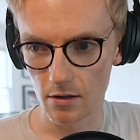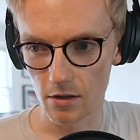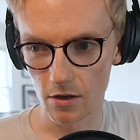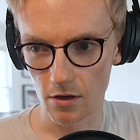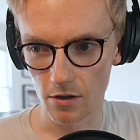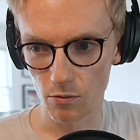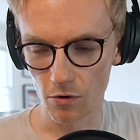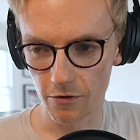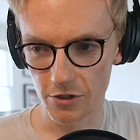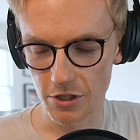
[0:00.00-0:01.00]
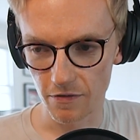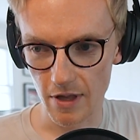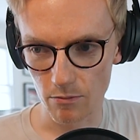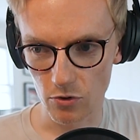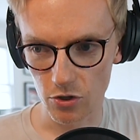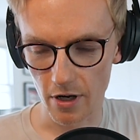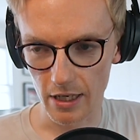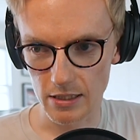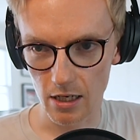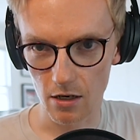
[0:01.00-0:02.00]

the raw footage of them trying to